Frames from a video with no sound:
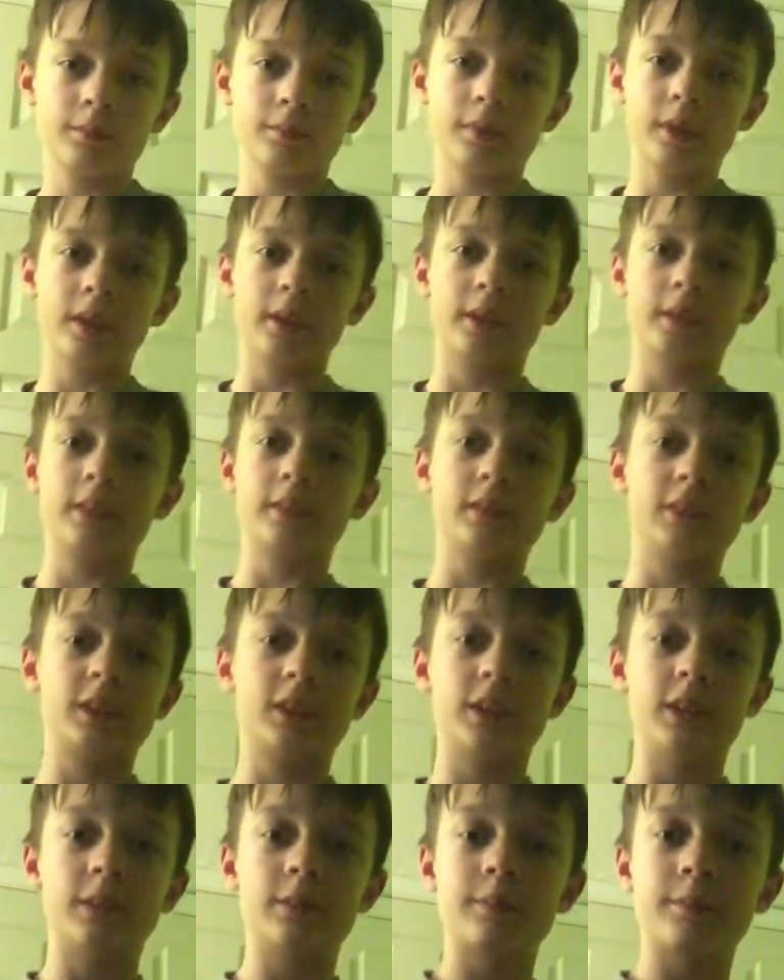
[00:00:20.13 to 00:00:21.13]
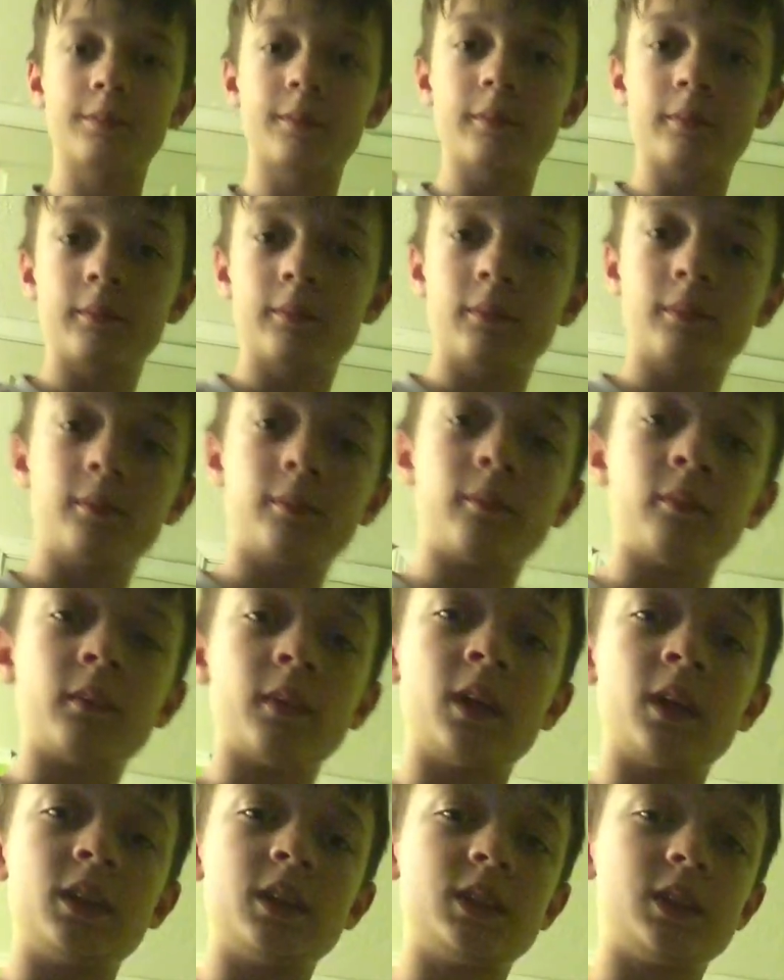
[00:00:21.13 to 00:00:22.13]
yeah, that was it.
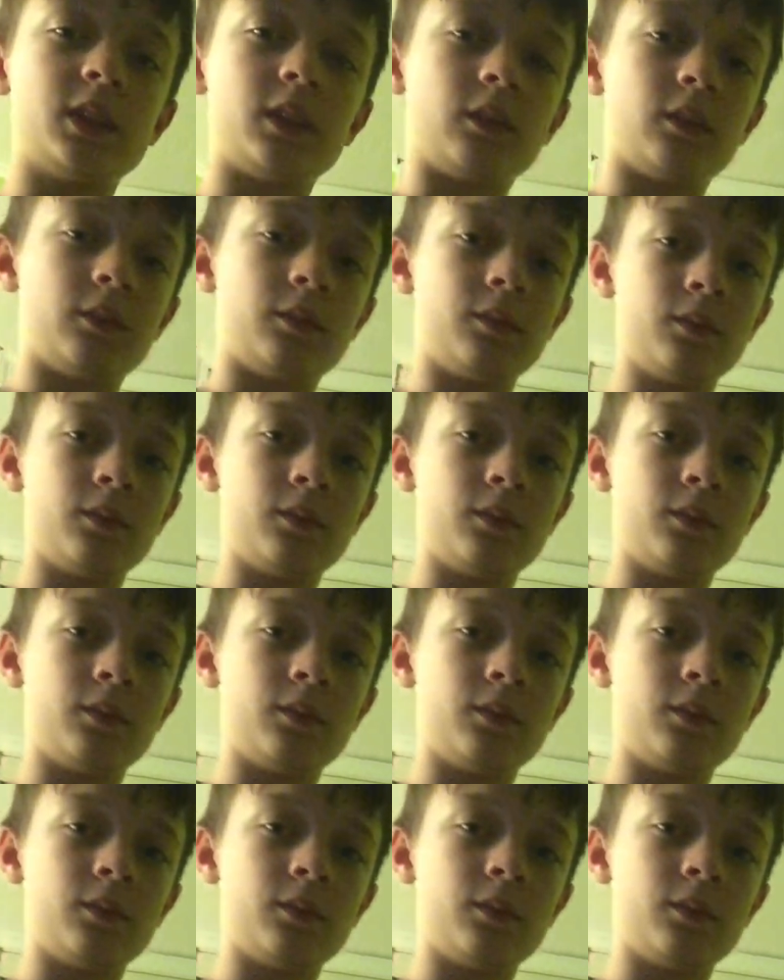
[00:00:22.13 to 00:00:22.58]
So,